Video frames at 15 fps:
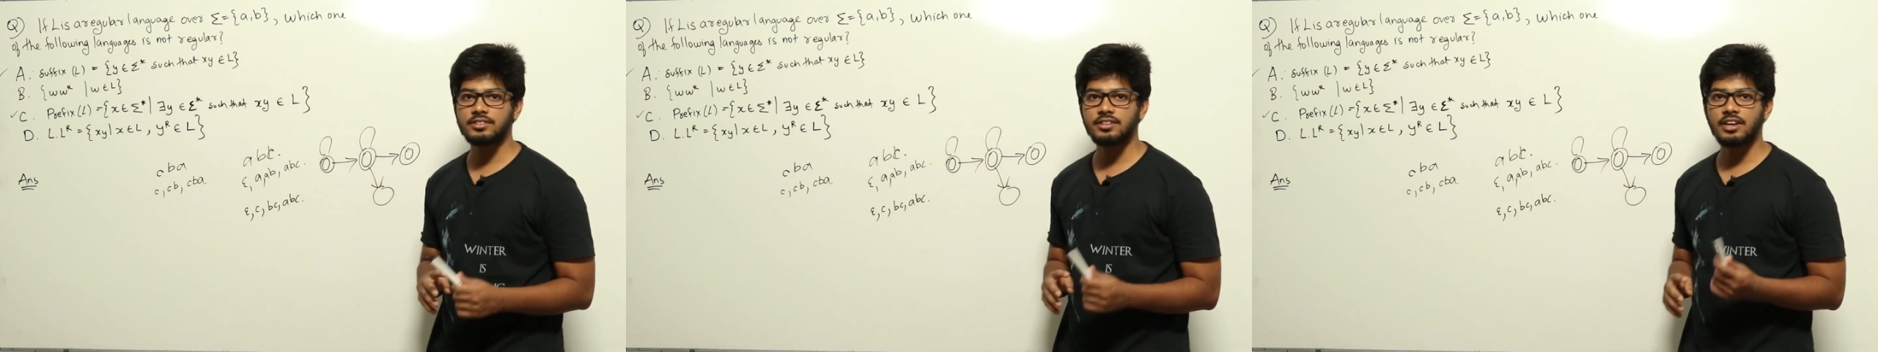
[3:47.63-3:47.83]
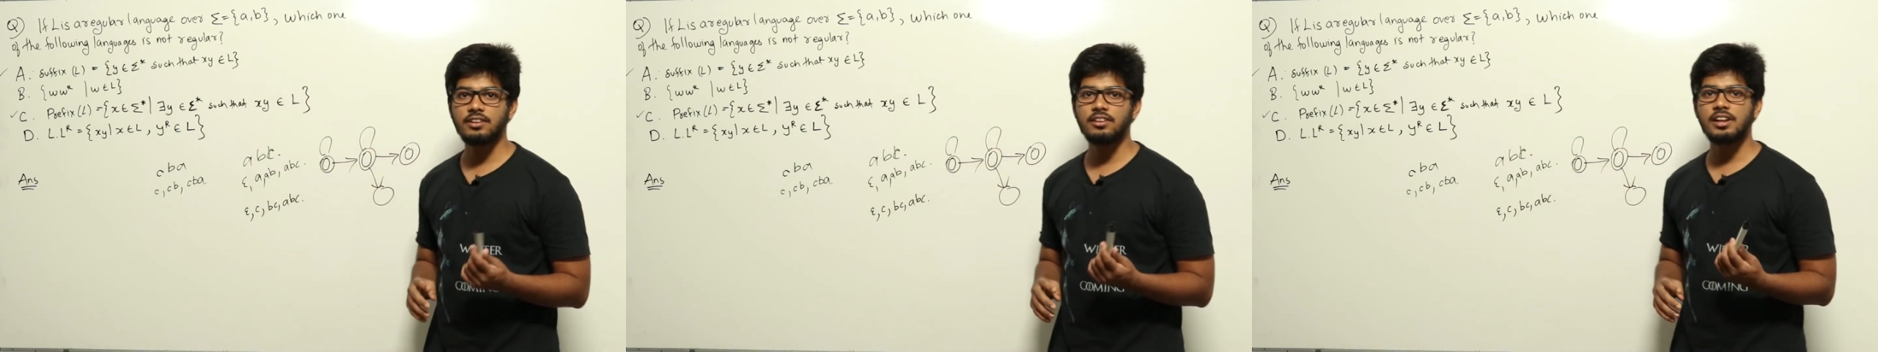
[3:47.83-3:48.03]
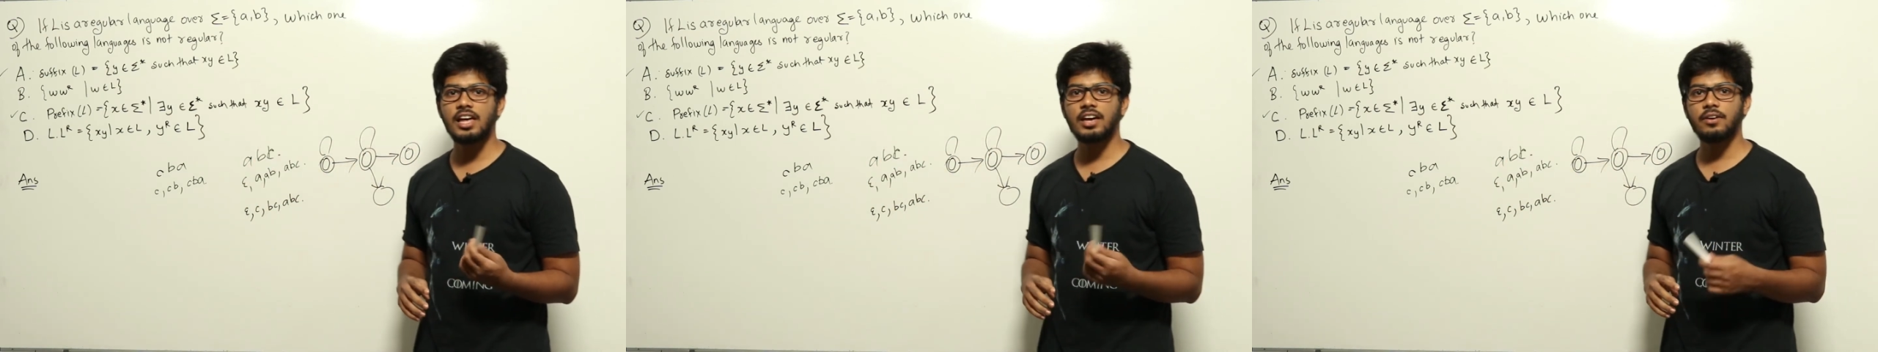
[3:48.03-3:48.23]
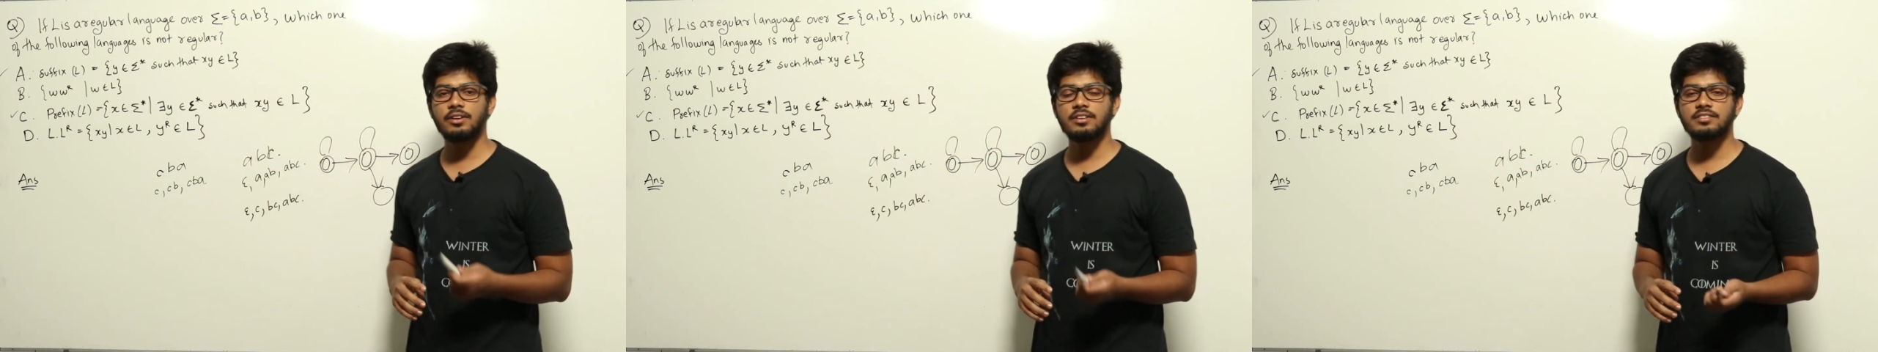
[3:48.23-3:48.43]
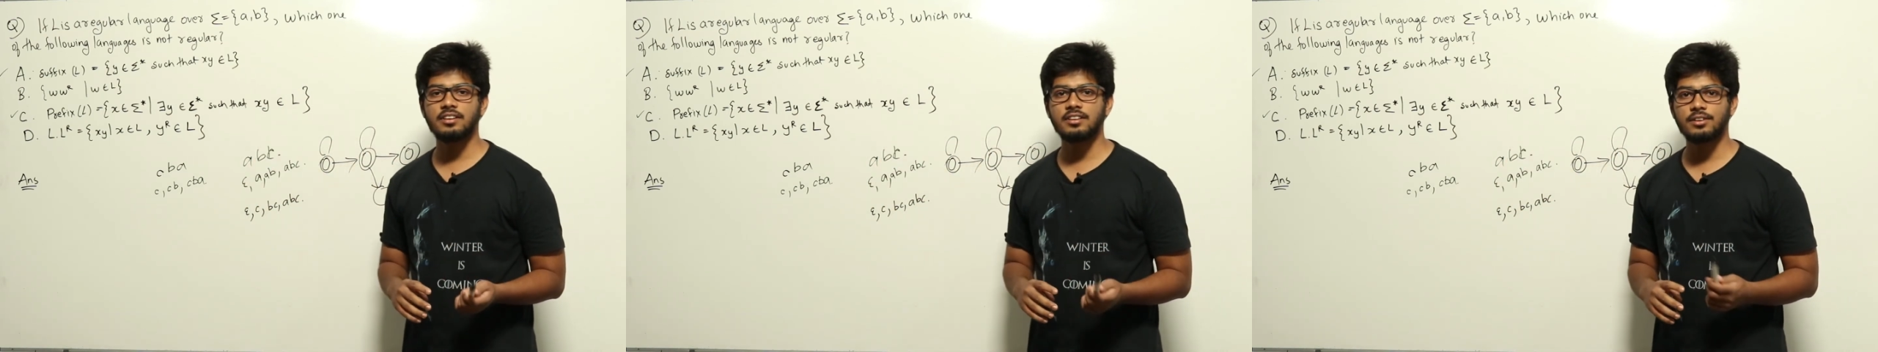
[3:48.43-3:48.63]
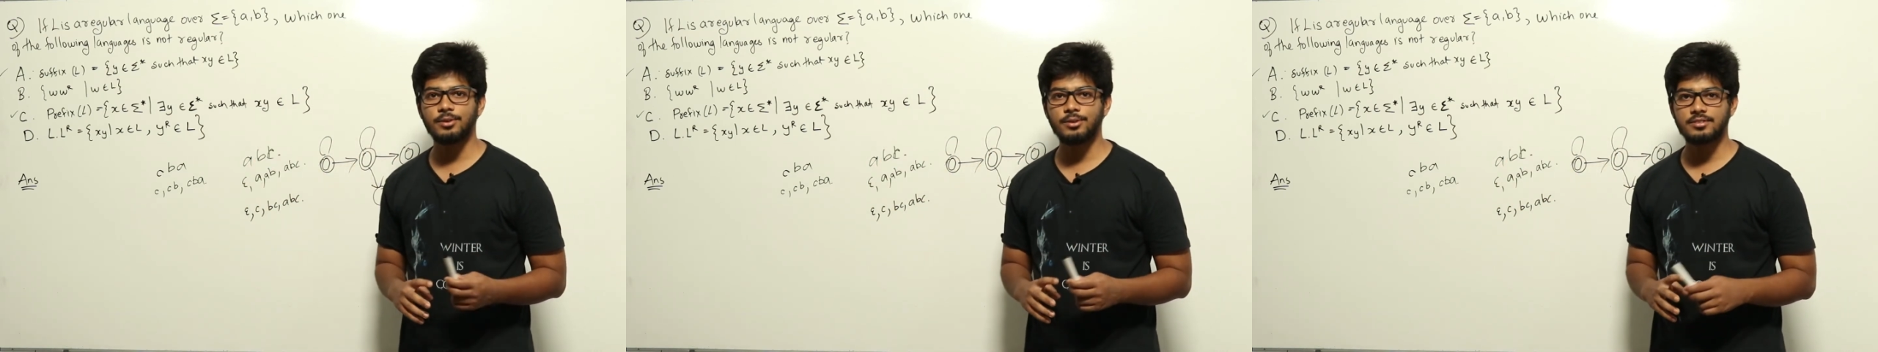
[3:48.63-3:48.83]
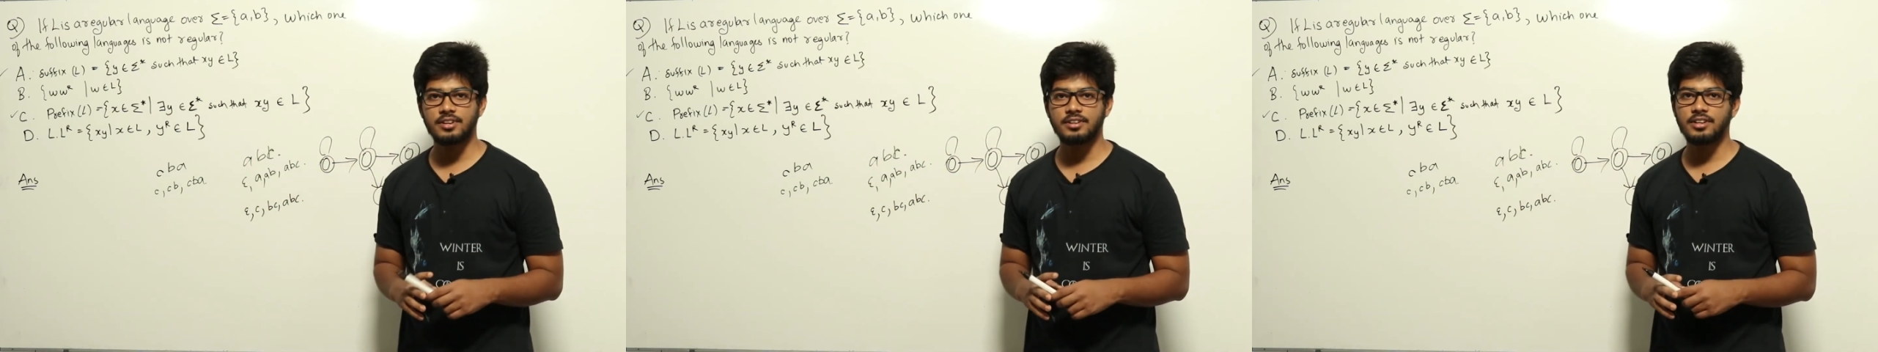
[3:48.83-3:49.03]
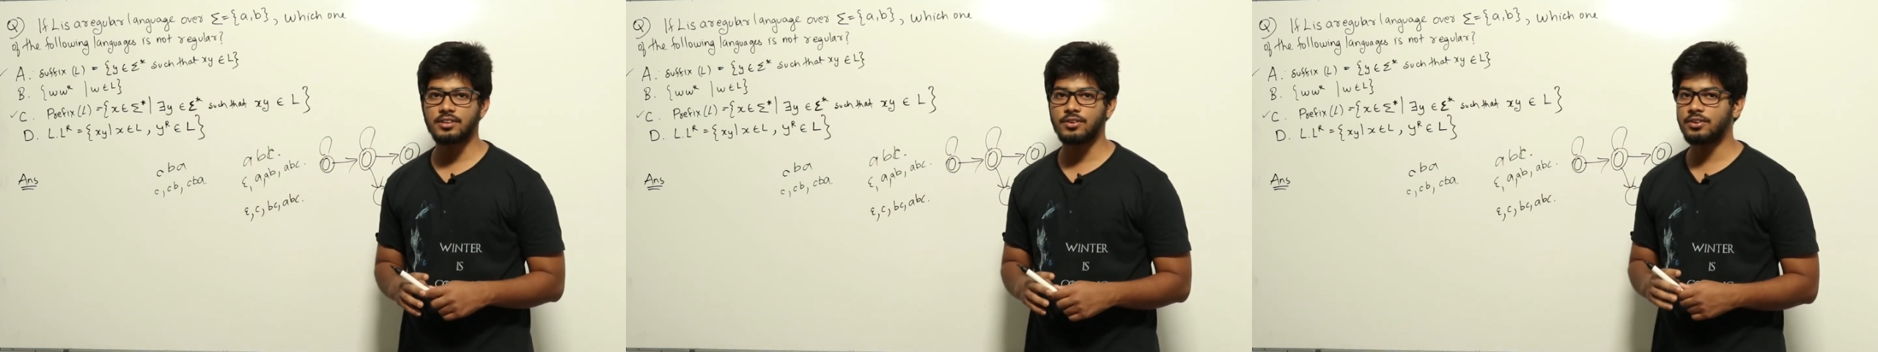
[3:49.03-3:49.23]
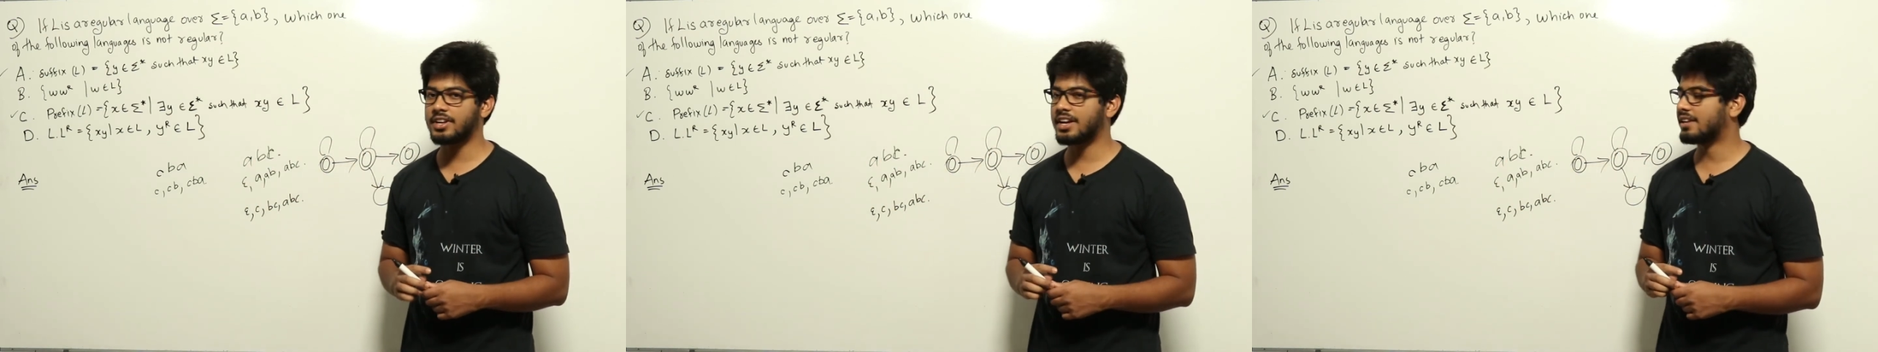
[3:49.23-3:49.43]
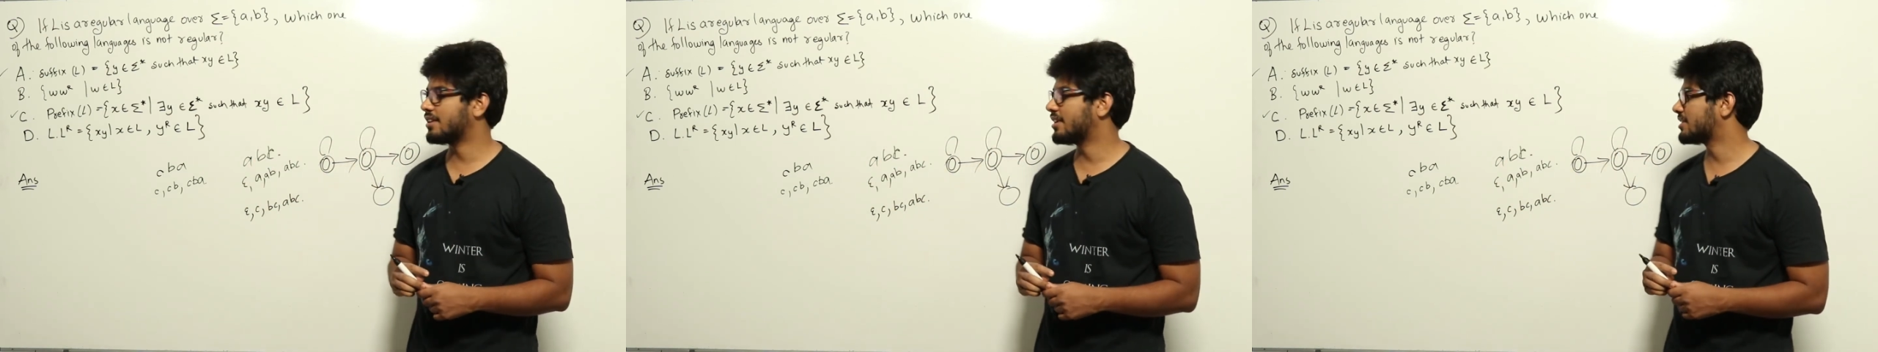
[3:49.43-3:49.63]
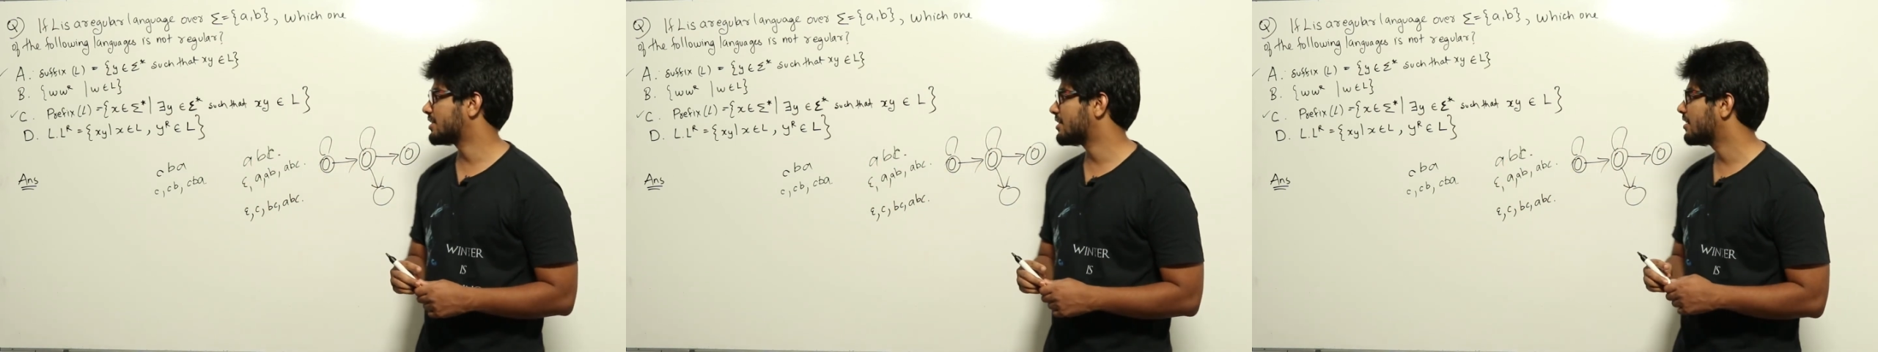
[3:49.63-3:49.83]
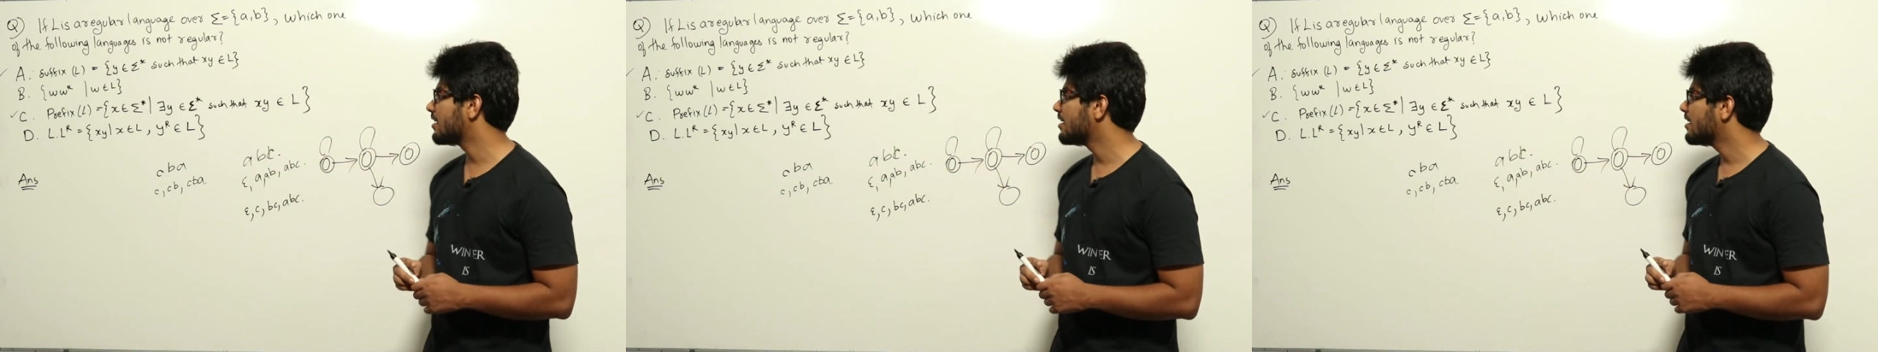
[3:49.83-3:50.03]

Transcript: Regular languages are closed under concatenation.